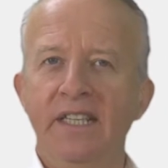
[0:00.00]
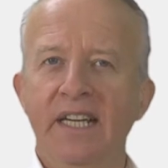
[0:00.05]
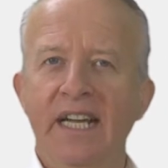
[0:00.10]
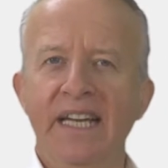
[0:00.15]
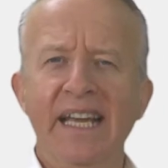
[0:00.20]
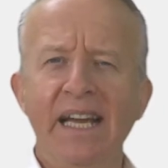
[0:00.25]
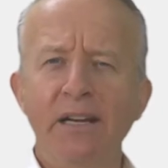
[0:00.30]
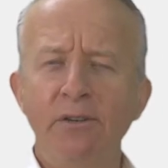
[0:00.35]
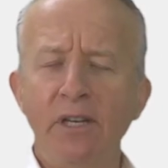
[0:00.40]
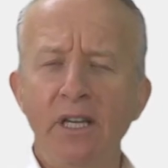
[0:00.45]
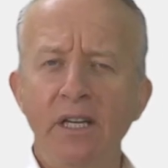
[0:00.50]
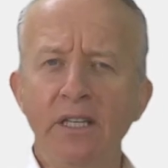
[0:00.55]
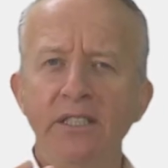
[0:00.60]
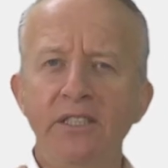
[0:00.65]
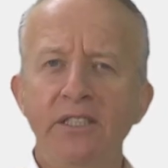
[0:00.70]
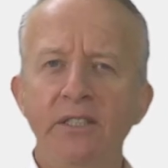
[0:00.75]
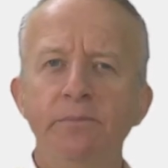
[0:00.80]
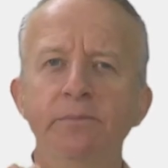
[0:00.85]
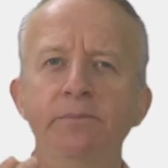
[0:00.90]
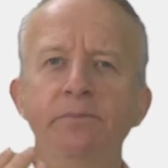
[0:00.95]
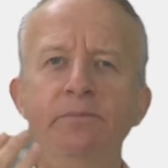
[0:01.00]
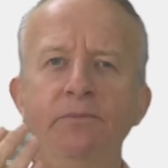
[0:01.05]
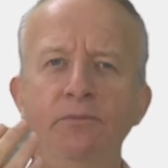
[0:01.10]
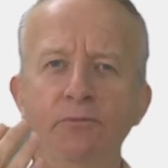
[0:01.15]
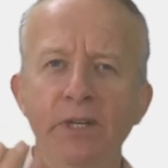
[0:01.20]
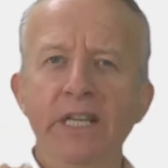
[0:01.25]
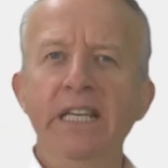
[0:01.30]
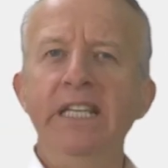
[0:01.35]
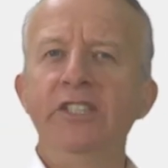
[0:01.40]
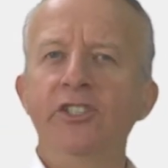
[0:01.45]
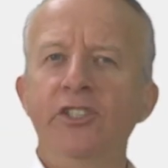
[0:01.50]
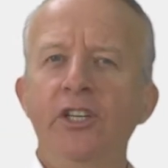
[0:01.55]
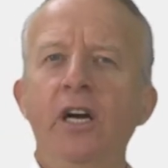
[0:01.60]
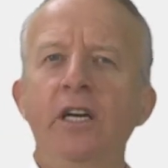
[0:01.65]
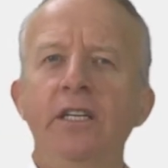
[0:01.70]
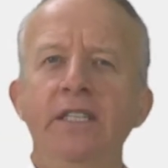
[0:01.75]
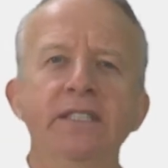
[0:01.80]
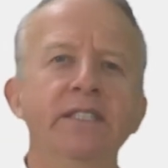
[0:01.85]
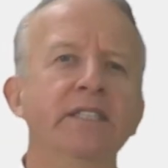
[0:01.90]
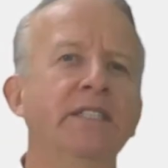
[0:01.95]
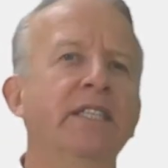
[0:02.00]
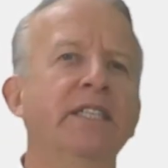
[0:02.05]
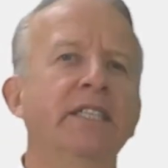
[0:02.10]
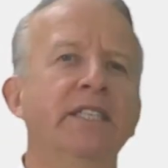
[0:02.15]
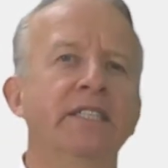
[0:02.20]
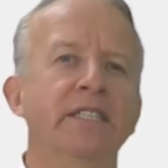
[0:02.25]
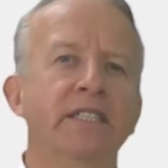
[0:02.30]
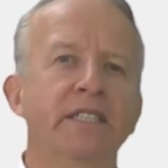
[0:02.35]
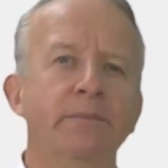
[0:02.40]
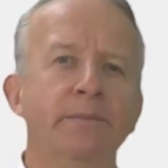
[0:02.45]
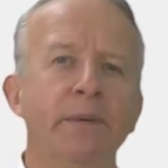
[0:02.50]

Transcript: And he outlined some really shocking statistics